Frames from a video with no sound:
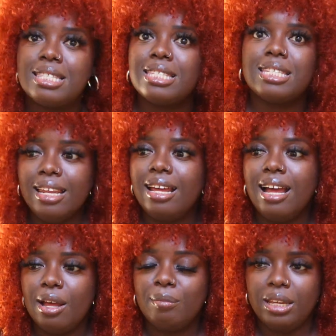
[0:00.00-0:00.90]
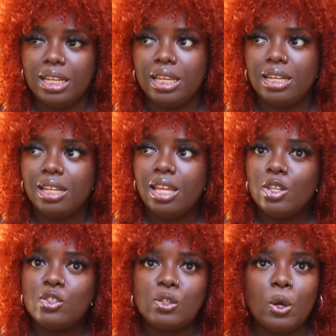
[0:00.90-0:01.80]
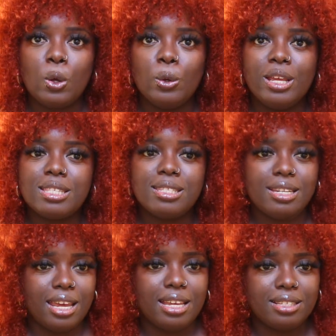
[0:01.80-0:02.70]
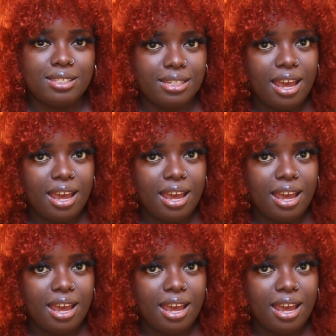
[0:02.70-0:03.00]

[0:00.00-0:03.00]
in a hot minute. So it's nice to